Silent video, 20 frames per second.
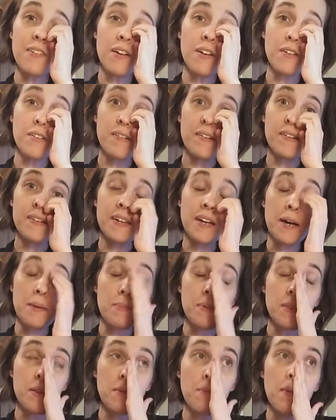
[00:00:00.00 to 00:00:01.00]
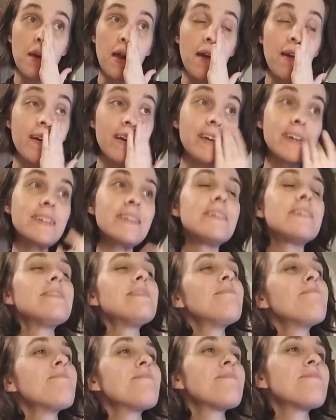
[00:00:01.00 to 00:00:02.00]
all grown up and they're married
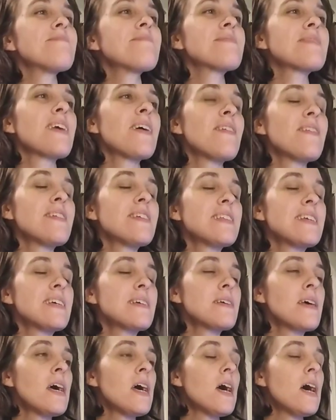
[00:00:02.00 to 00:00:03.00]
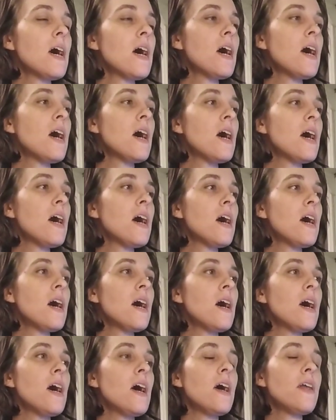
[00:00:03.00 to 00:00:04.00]
and everything.
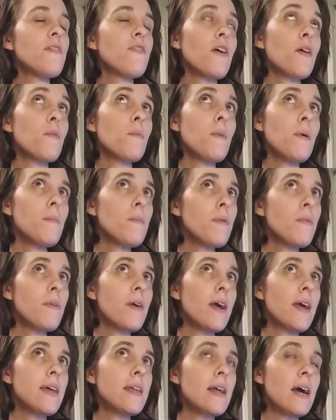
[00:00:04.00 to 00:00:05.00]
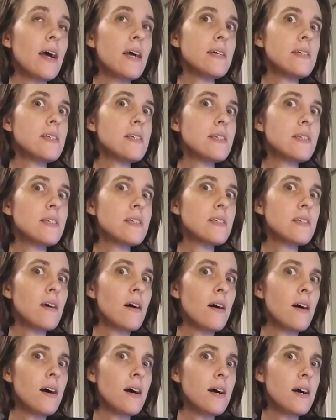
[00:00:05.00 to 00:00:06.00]
And if I remember right, I
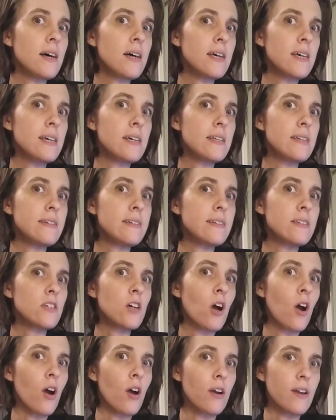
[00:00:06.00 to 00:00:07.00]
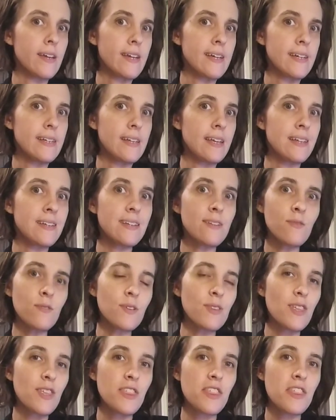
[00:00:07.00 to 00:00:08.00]
saw it in Target and didn't
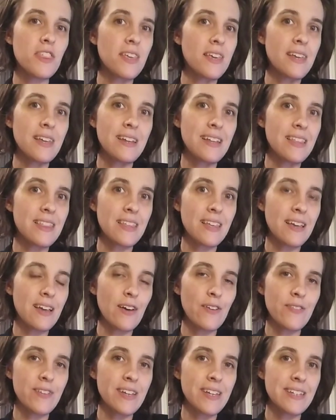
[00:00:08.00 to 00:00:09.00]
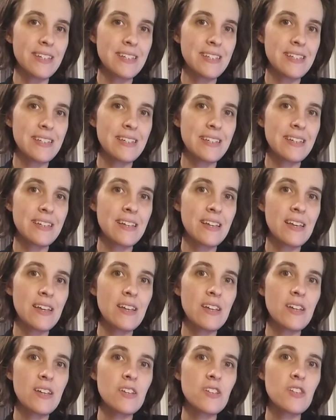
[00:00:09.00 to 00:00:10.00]
really think anything of it.
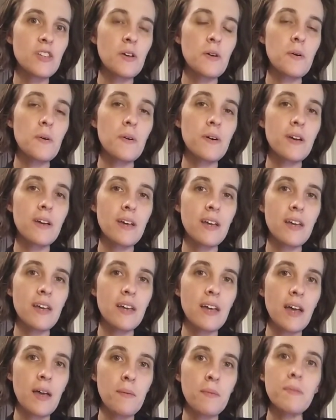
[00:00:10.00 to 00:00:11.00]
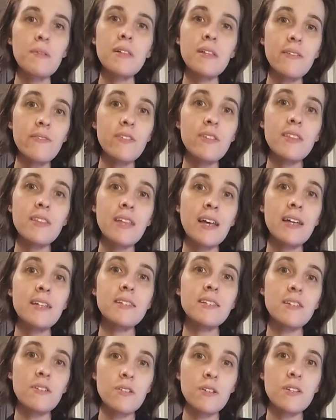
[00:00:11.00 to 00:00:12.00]
So I believe that
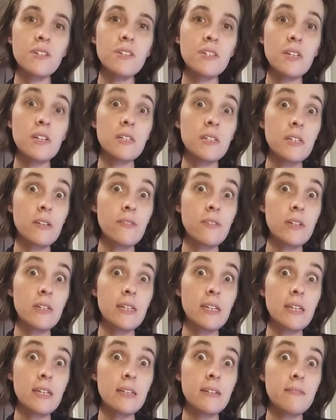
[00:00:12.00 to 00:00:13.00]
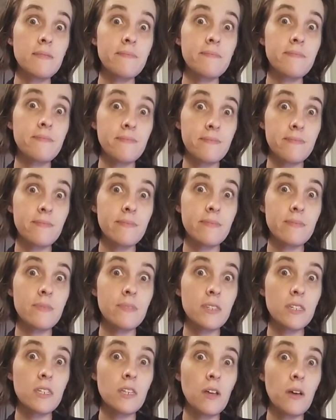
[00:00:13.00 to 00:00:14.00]
series is on DVD.
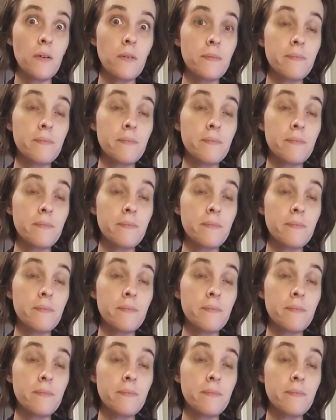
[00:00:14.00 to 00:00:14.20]
So,